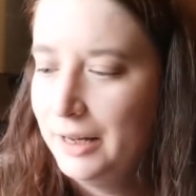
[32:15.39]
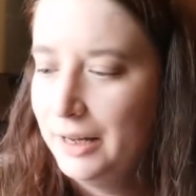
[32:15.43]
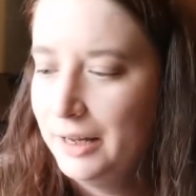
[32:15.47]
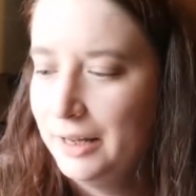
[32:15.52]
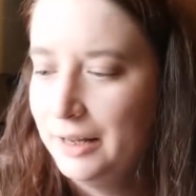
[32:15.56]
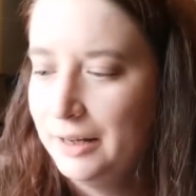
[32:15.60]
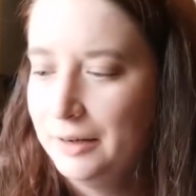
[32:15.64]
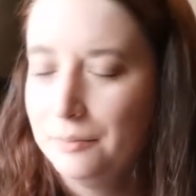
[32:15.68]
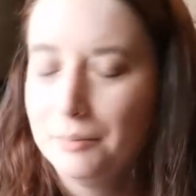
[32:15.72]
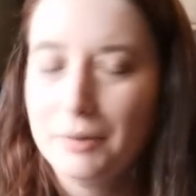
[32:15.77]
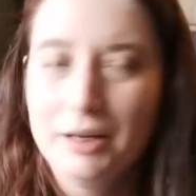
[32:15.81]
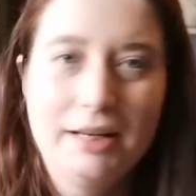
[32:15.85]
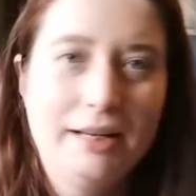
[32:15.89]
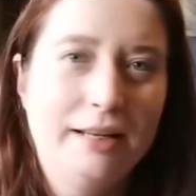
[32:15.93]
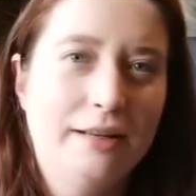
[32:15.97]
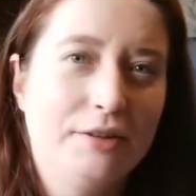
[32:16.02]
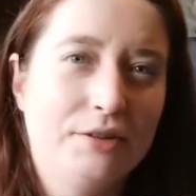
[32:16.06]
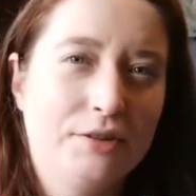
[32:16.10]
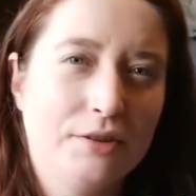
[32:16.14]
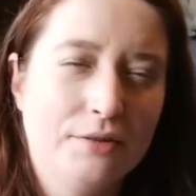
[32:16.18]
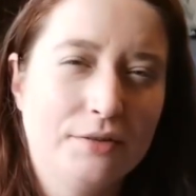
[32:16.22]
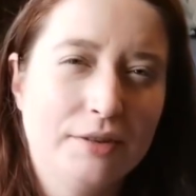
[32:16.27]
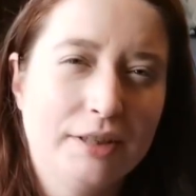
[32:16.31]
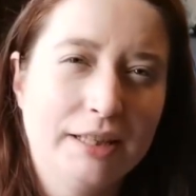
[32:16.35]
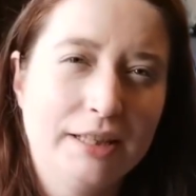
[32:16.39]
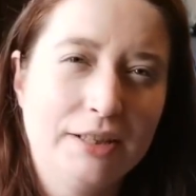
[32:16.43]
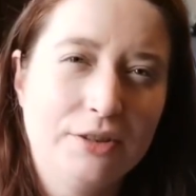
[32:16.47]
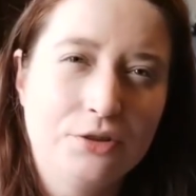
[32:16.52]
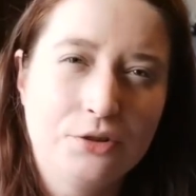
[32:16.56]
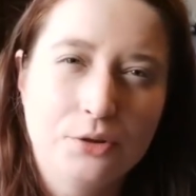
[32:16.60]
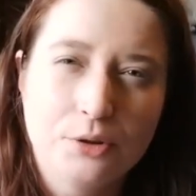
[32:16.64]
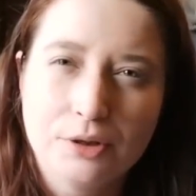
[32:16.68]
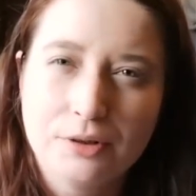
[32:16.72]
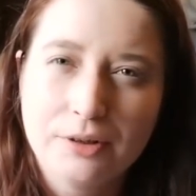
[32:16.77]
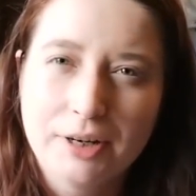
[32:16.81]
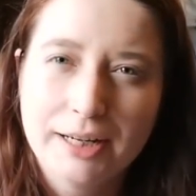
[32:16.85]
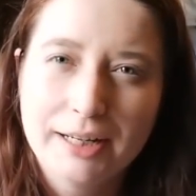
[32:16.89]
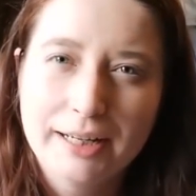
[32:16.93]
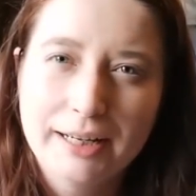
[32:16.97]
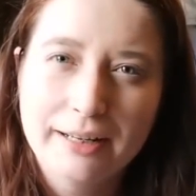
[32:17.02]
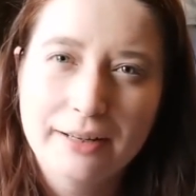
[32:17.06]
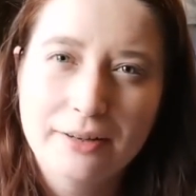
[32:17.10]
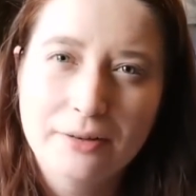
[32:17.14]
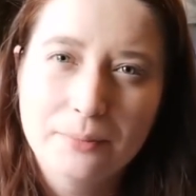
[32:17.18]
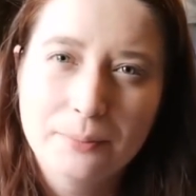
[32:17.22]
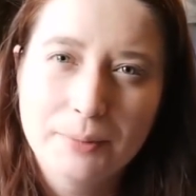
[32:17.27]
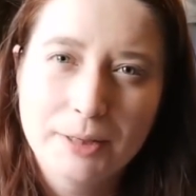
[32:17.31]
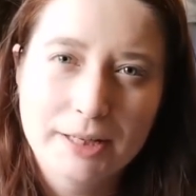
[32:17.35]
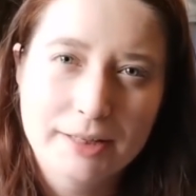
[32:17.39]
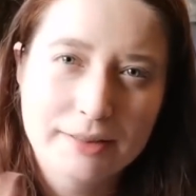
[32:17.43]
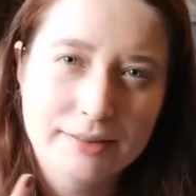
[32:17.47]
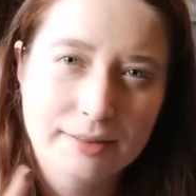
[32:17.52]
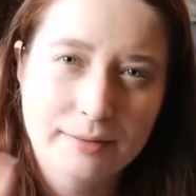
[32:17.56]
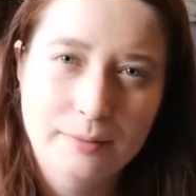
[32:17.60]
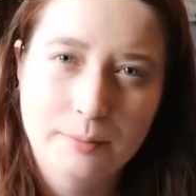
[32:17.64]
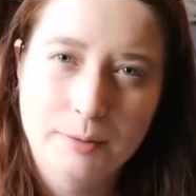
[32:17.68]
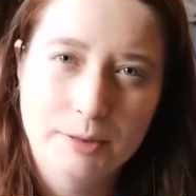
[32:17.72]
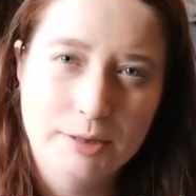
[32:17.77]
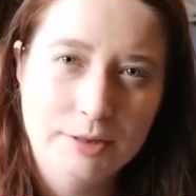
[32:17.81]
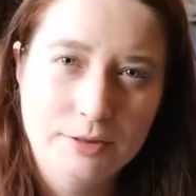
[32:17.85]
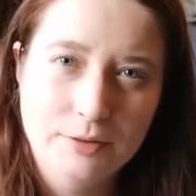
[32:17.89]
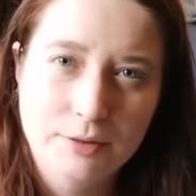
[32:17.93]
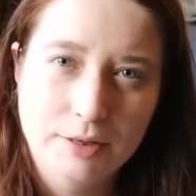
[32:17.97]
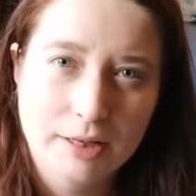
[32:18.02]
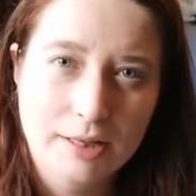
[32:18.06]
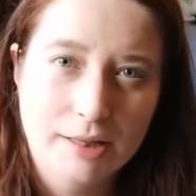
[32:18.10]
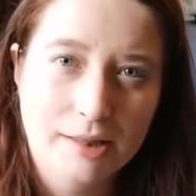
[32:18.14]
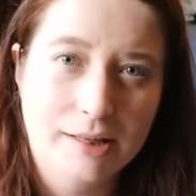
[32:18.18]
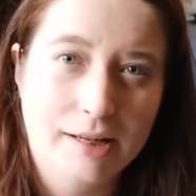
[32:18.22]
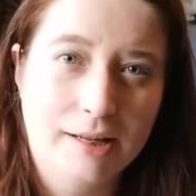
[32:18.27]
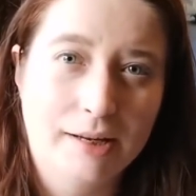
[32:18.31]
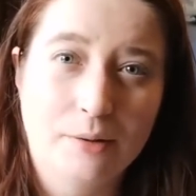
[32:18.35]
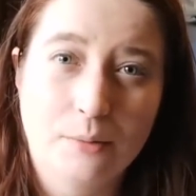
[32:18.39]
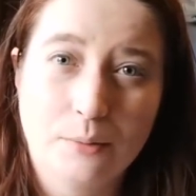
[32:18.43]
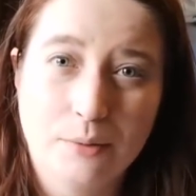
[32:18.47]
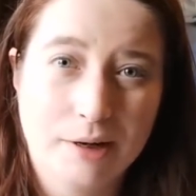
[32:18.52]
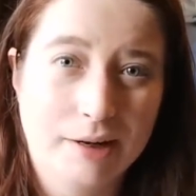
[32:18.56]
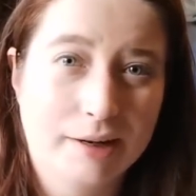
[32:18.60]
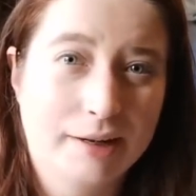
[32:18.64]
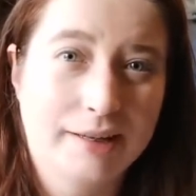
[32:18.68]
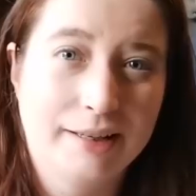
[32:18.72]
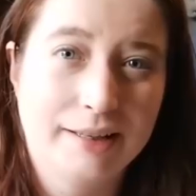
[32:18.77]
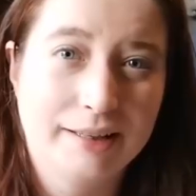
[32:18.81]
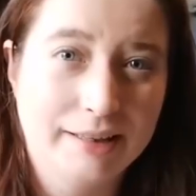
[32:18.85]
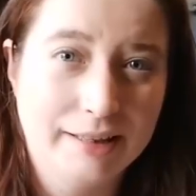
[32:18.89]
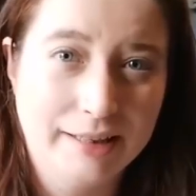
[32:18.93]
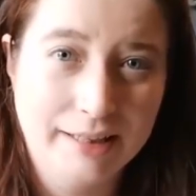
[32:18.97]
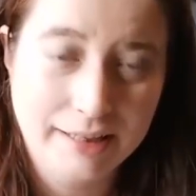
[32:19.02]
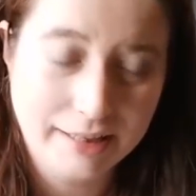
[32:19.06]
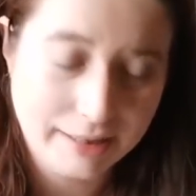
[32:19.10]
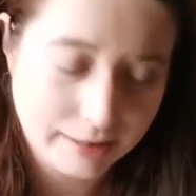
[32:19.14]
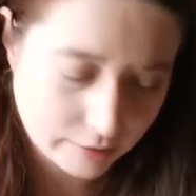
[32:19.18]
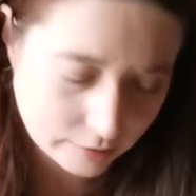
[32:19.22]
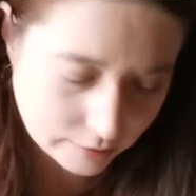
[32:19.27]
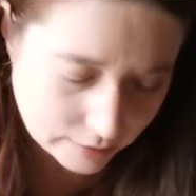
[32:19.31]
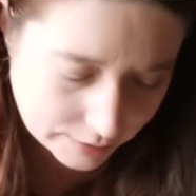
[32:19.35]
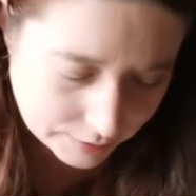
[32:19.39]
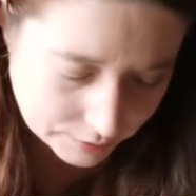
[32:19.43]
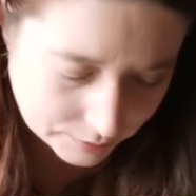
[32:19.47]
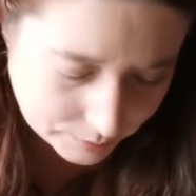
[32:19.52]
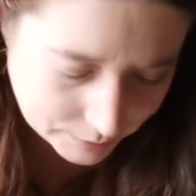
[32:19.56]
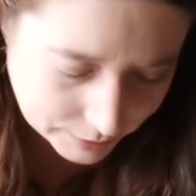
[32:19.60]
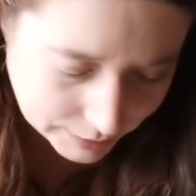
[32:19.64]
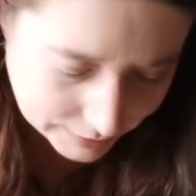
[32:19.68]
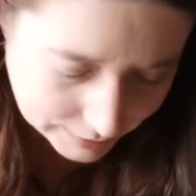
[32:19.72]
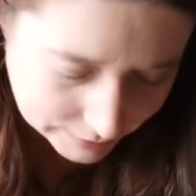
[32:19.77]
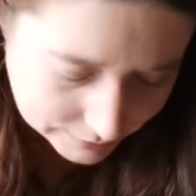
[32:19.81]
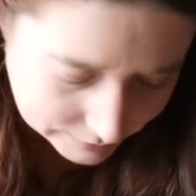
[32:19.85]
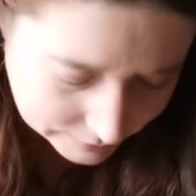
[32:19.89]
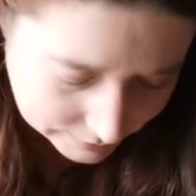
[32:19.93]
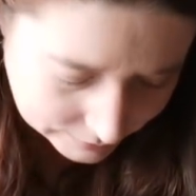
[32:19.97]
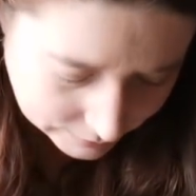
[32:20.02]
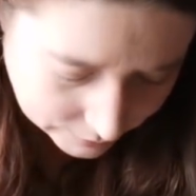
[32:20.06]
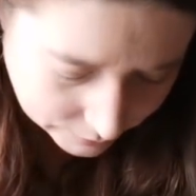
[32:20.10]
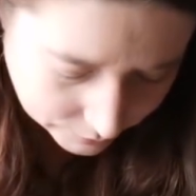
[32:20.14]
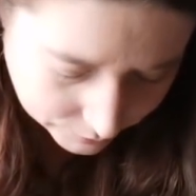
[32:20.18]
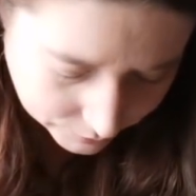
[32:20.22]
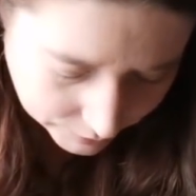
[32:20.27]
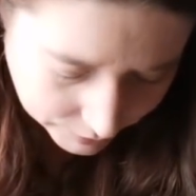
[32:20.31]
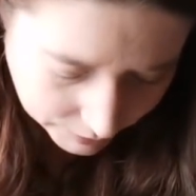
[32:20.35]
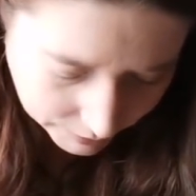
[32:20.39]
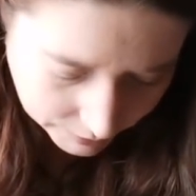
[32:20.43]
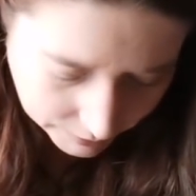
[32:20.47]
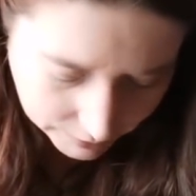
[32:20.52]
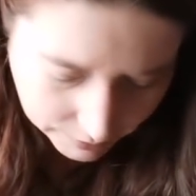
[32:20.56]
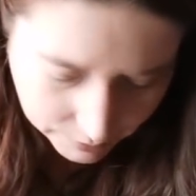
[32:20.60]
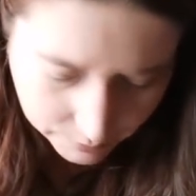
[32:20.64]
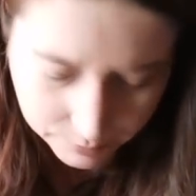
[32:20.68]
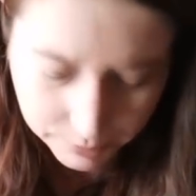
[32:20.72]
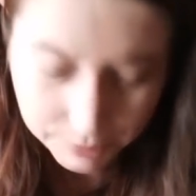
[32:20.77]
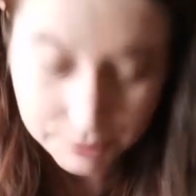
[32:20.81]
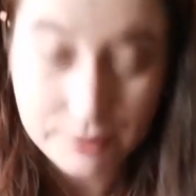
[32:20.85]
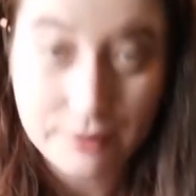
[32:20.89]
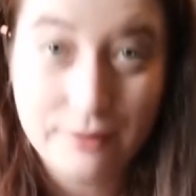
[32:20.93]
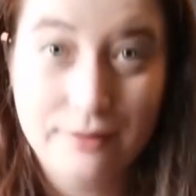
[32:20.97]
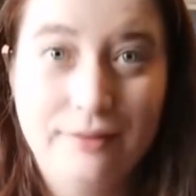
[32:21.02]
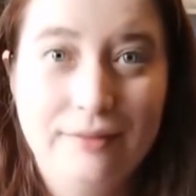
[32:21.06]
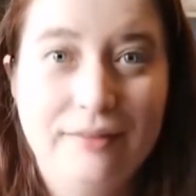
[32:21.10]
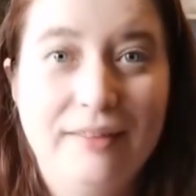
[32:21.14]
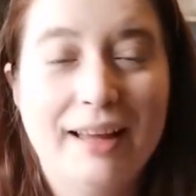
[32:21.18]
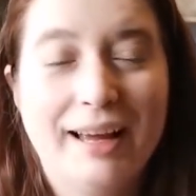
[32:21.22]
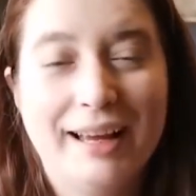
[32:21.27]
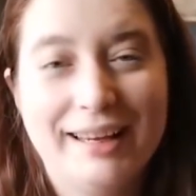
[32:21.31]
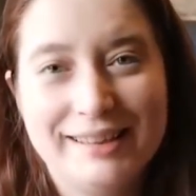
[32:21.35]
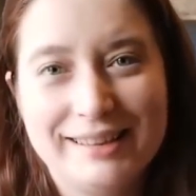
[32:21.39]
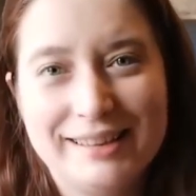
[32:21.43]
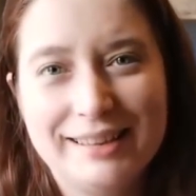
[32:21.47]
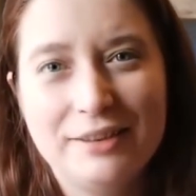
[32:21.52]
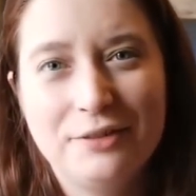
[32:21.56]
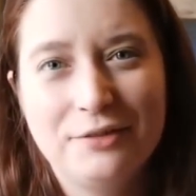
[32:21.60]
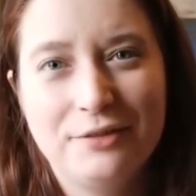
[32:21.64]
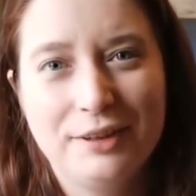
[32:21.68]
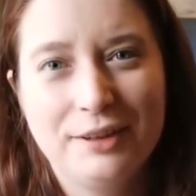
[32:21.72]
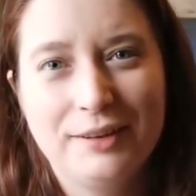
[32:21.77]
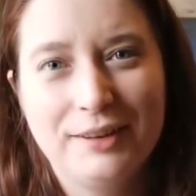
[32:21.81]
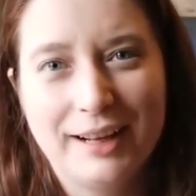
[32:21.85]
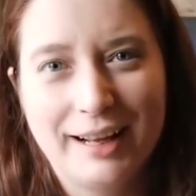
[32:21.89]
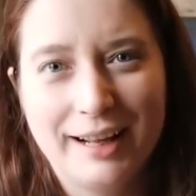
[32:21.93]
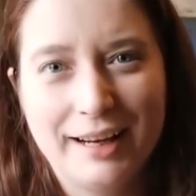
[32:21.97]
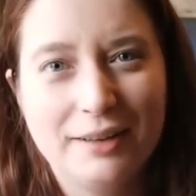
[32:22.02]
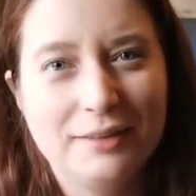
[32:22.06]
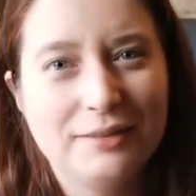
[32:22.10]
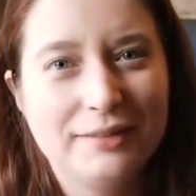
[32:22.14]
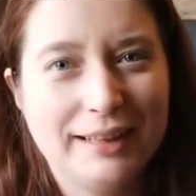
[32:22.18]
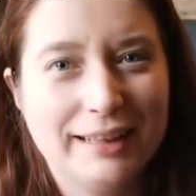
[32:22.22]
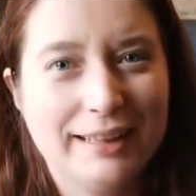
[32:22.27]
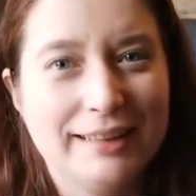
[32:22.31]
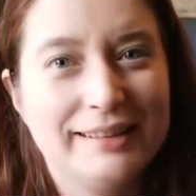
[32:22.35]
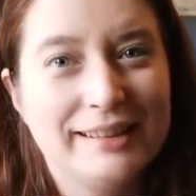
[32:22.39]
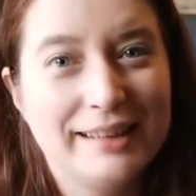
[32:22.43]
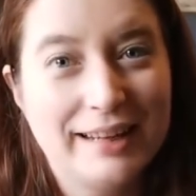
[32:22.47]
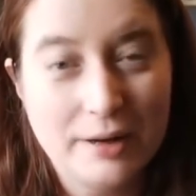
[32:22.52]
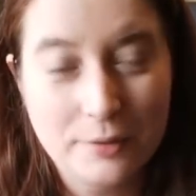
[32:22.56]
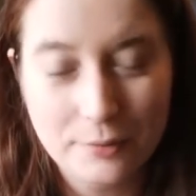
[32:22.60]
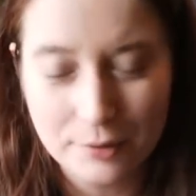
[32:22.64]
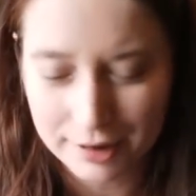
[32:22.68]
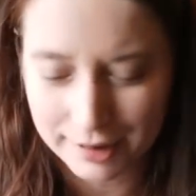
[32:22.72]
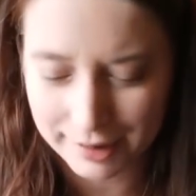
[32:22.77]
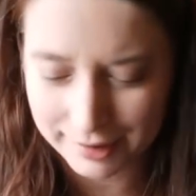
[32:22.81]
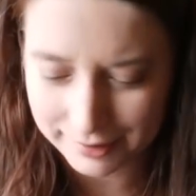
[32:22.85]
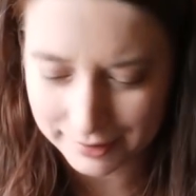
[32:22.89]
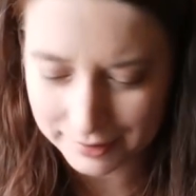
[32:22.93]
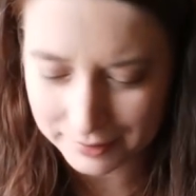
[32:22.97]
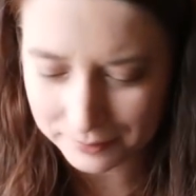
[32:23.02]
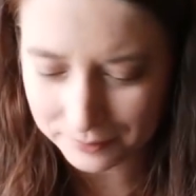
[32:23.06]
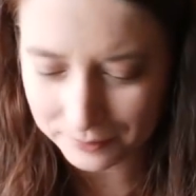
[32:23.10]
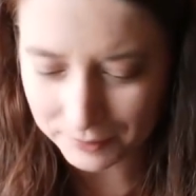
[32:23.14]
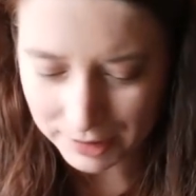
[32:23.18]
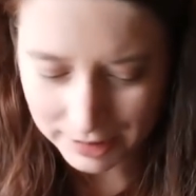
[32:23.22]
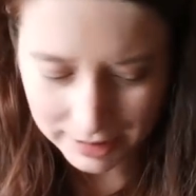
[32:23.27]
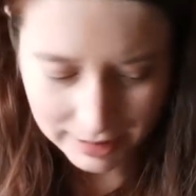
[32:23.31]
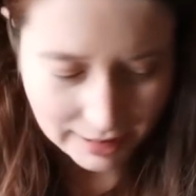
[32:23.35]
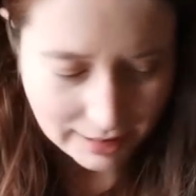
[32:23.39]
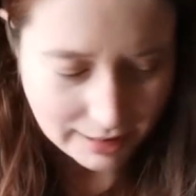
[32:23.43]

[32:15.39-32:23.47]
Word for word: And my nails are really short right now because I've been doing a lot of work and cleaning around the place. So, but I still feel kind of fancy wearing them.